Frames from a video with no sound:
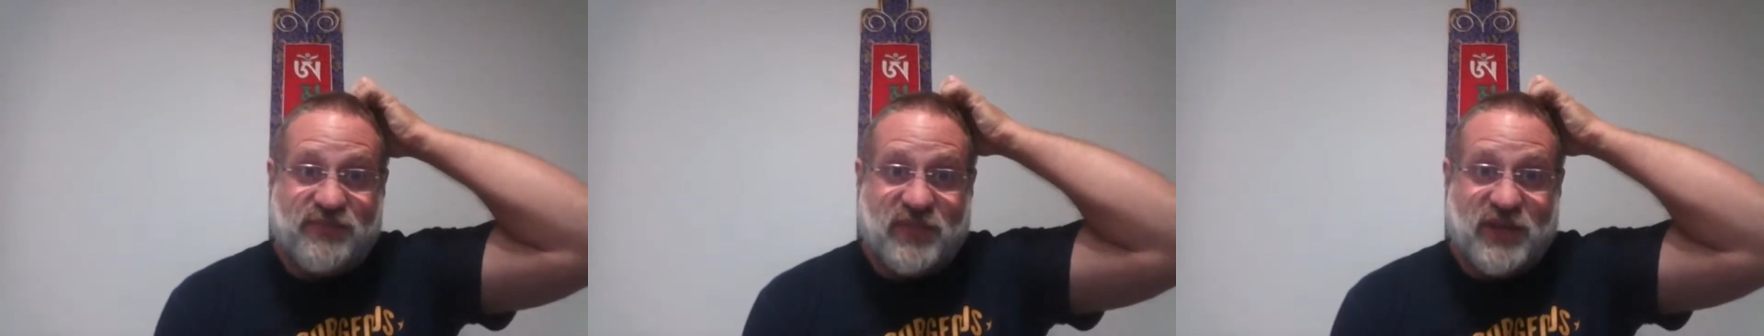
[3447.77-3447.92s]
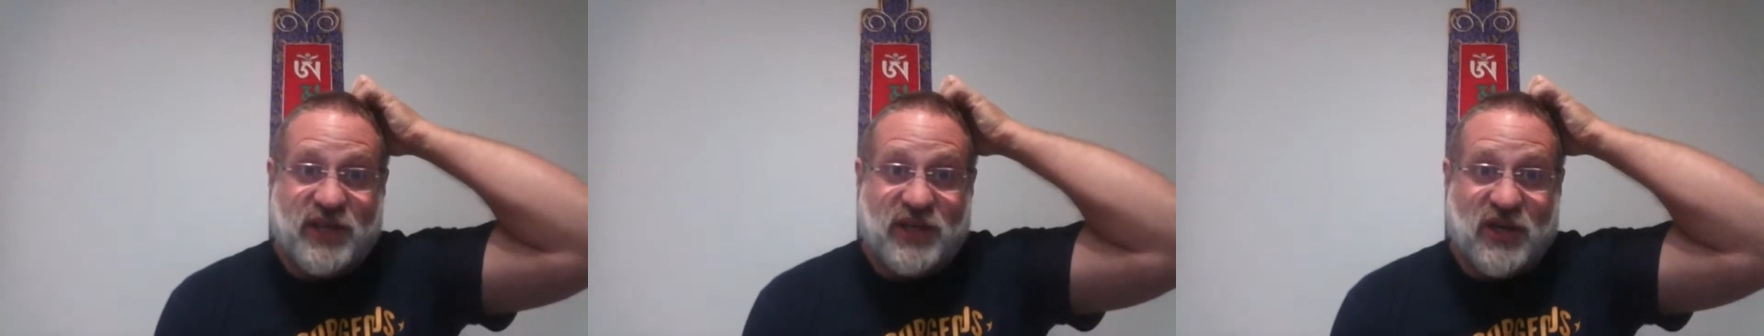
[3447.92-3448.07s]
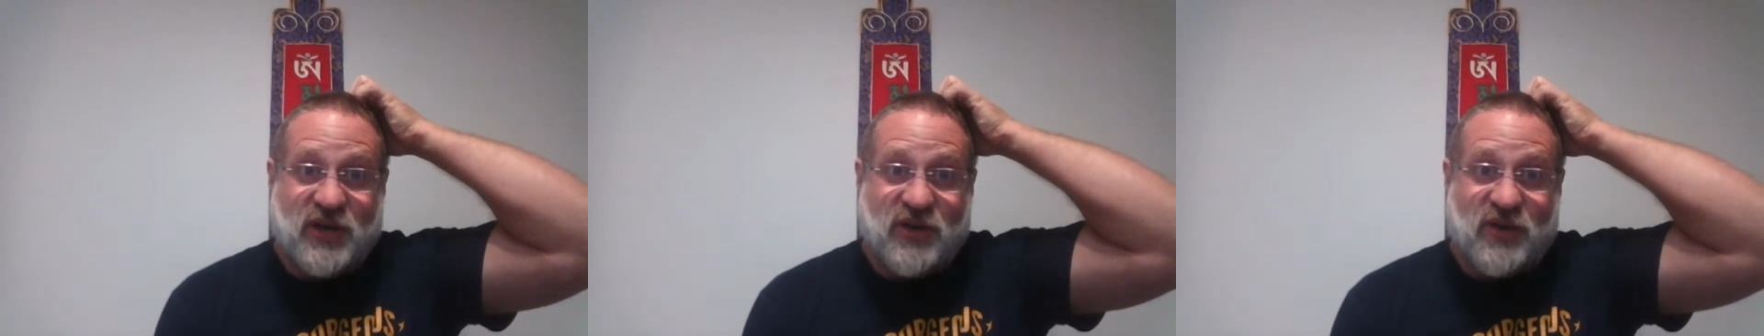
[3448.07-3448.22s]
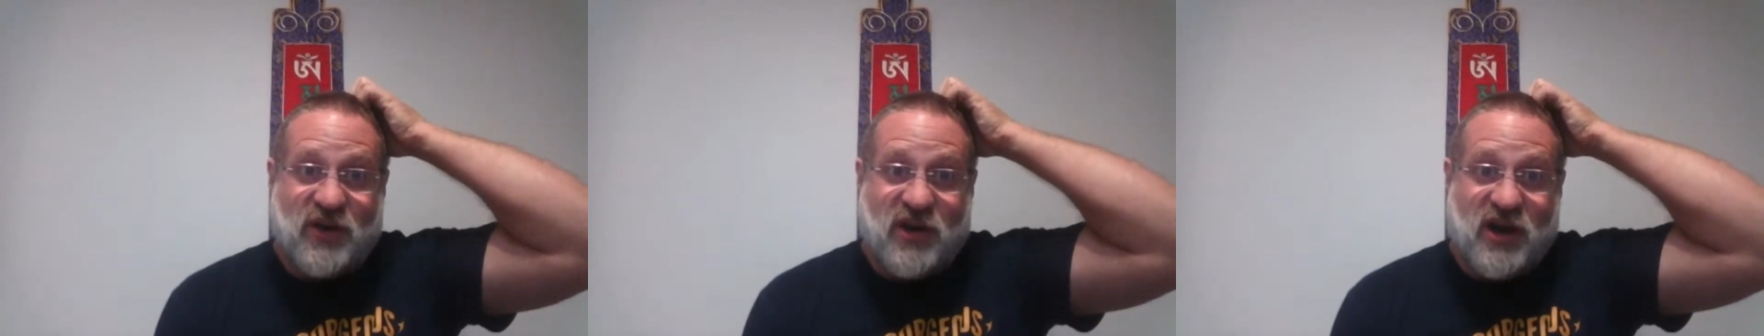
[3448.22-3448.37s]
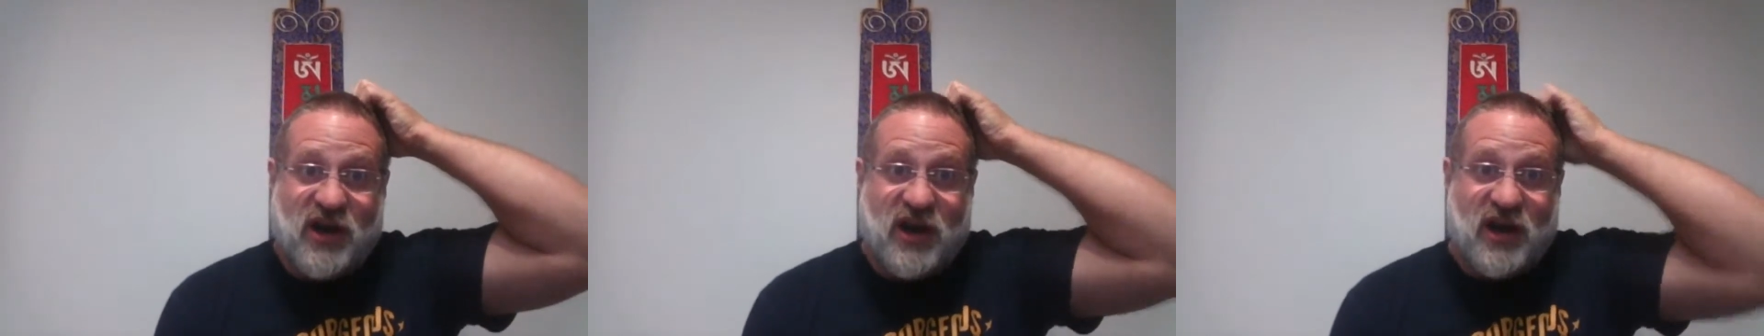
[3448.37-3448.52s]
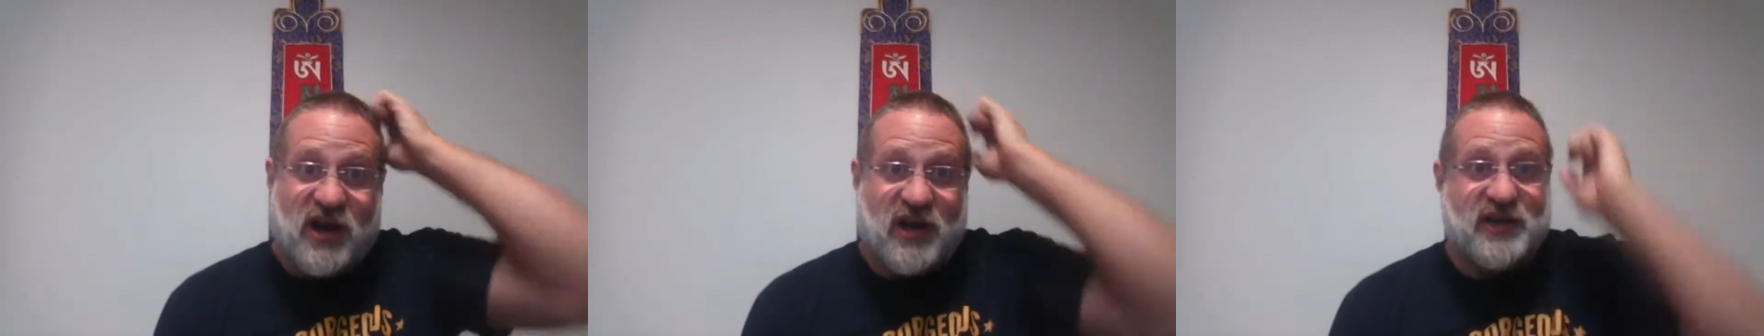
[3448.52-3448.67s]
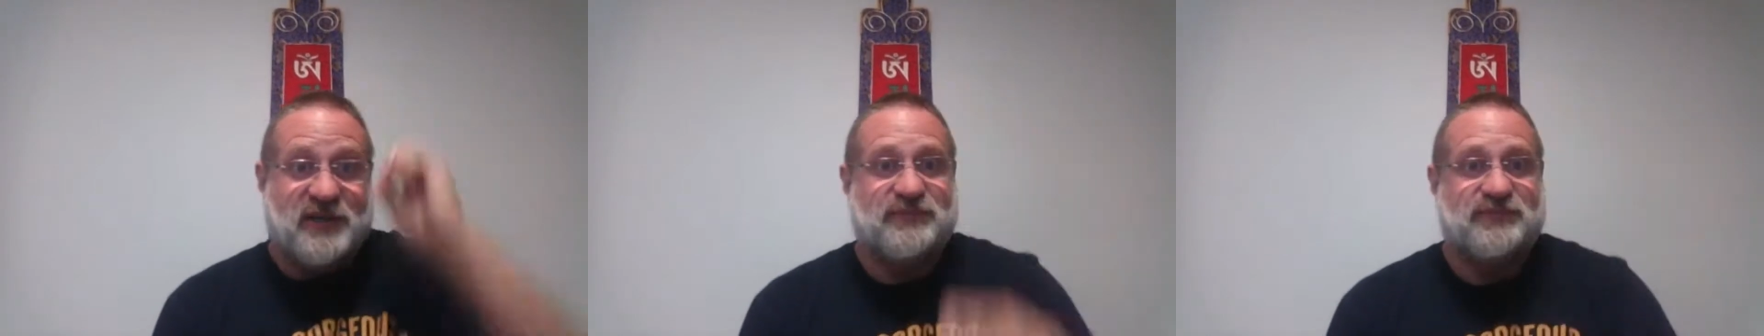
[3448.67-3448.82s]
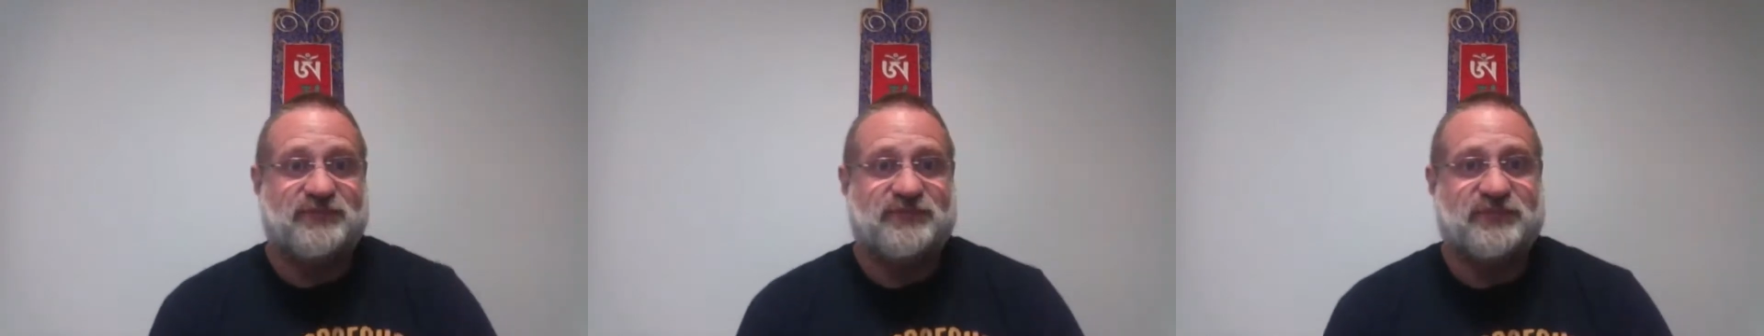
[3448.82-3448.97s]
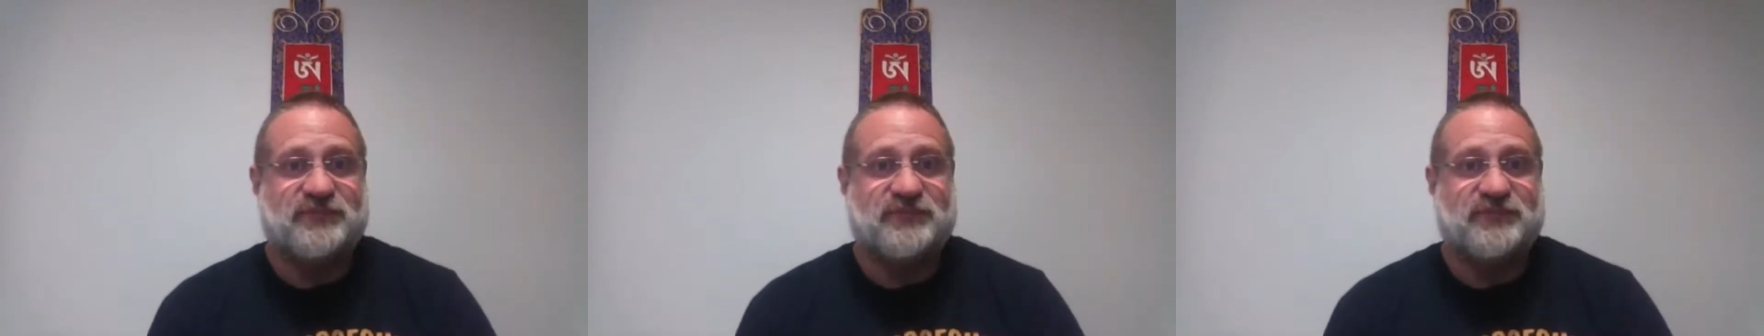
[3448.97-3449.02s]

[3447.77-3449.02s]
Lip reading: are.